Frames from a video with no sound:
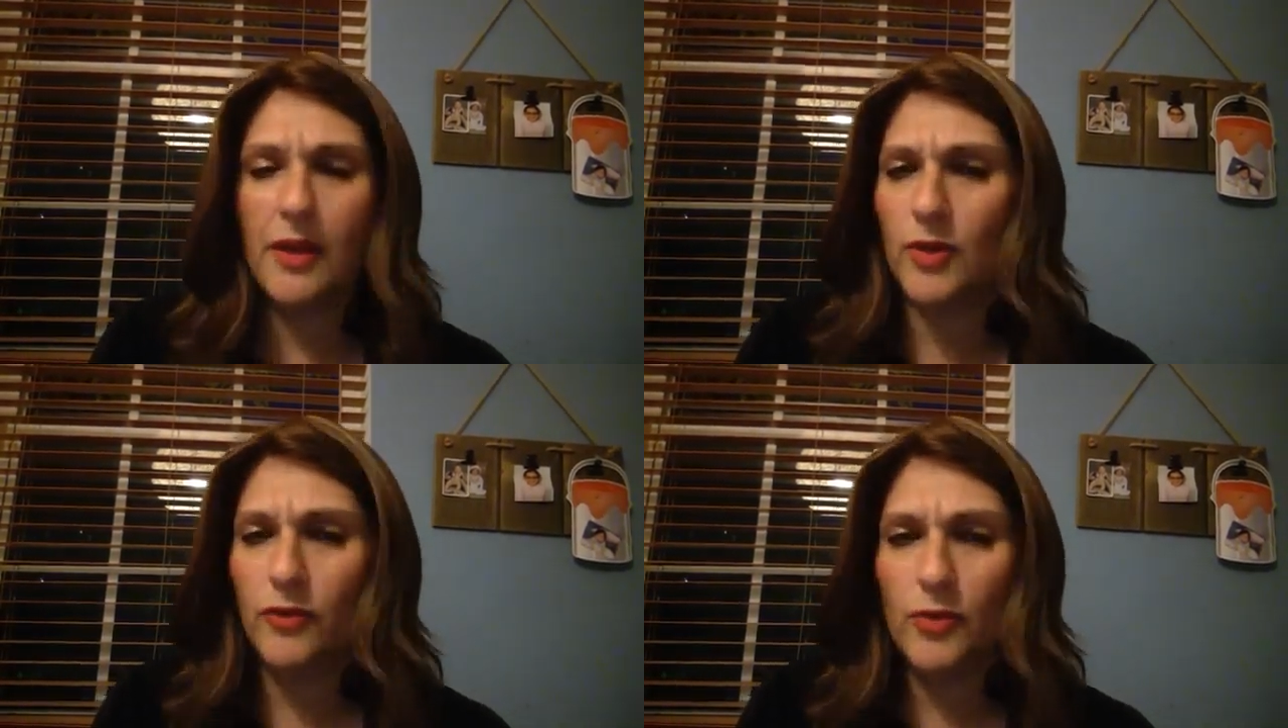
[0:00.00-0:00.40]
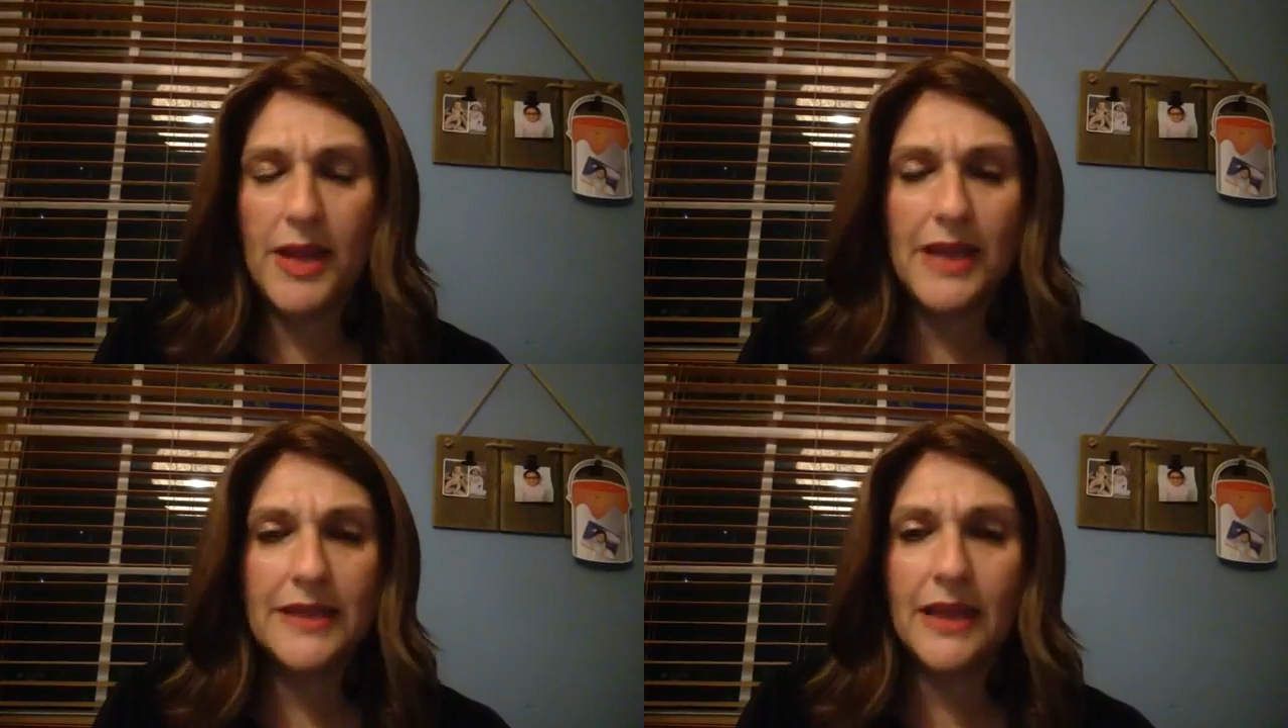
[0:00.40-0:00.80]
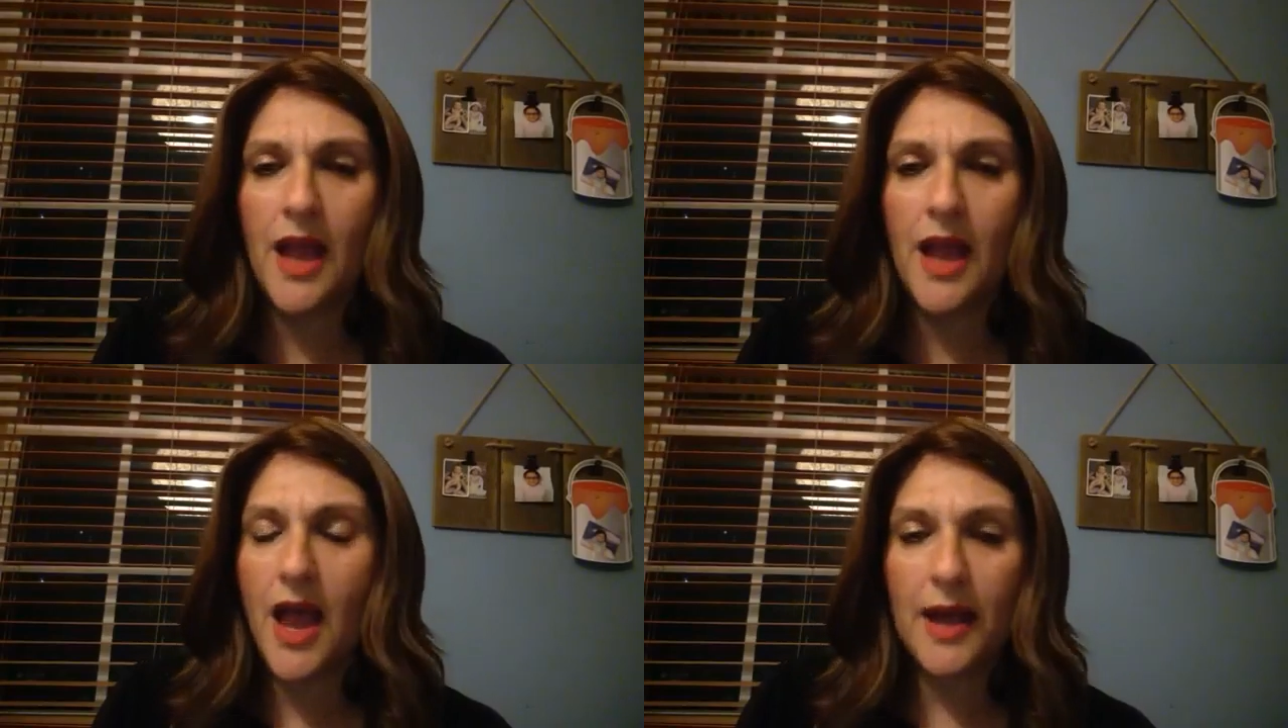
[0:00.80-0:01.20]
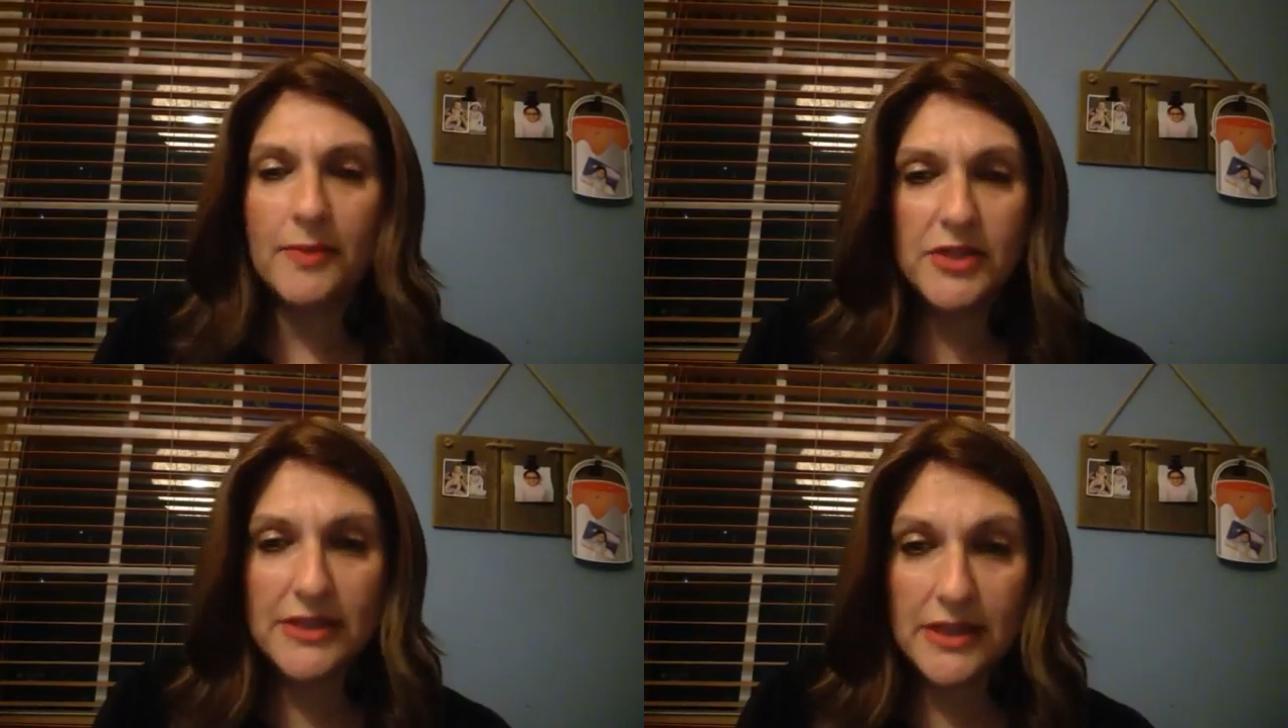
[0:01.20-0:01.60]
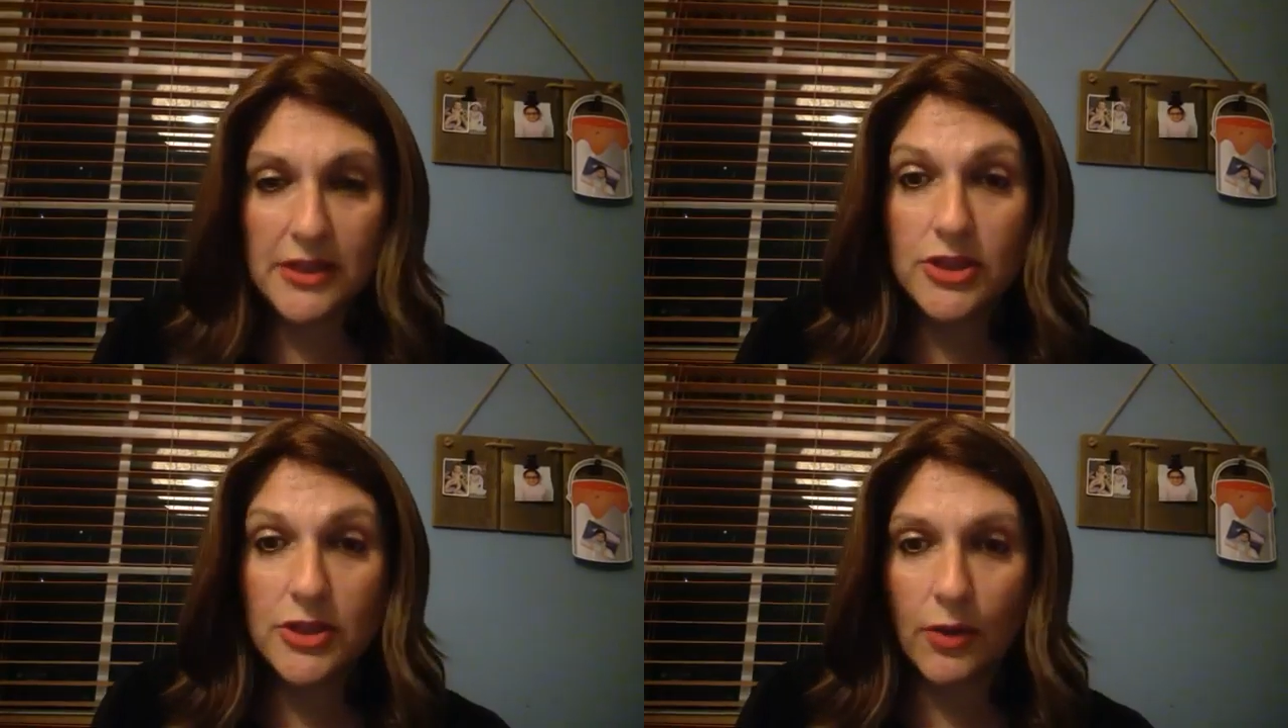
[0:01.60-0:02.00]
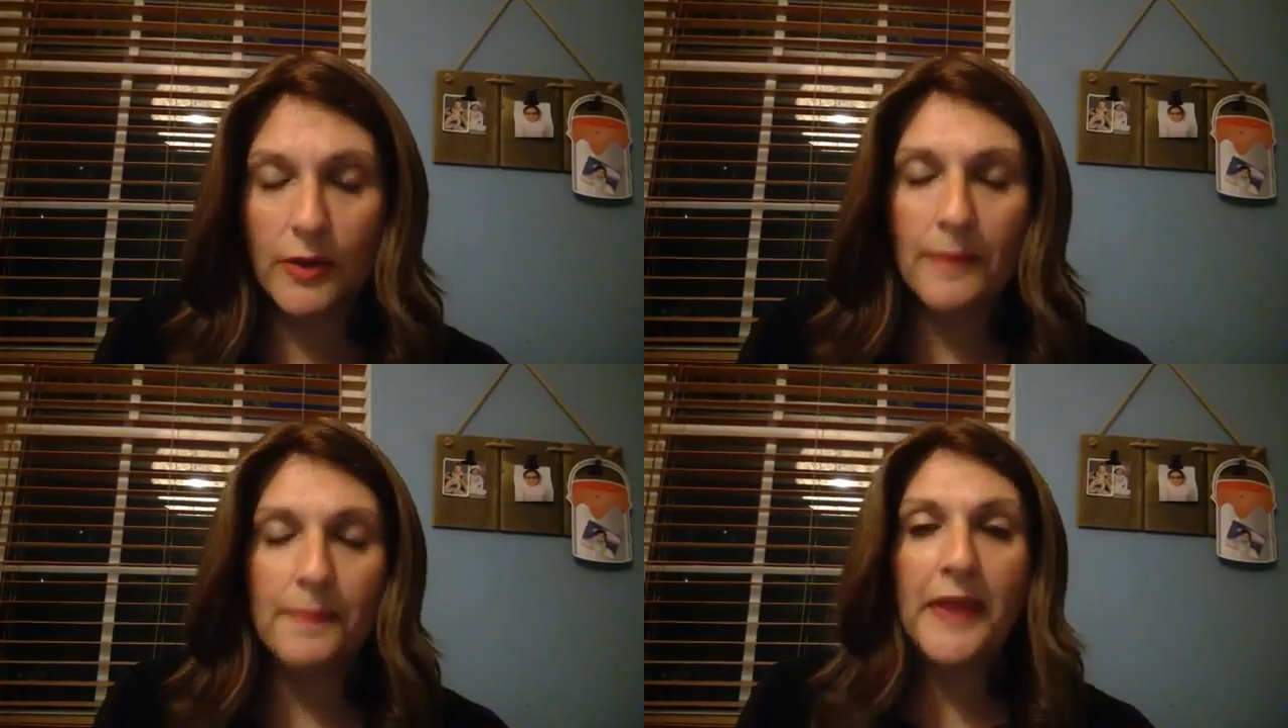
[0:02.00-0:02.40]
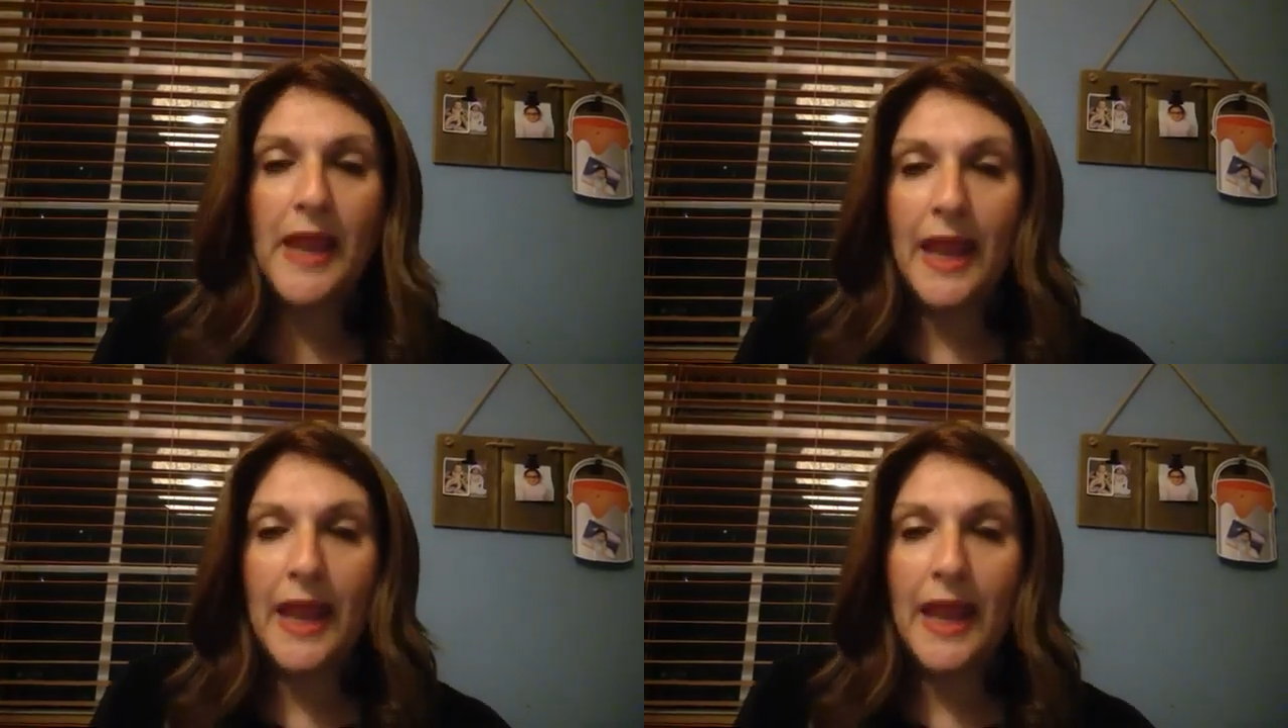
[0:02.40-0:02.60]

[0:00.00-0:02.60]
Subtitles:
I'm not ruminating. I'm just in the zone.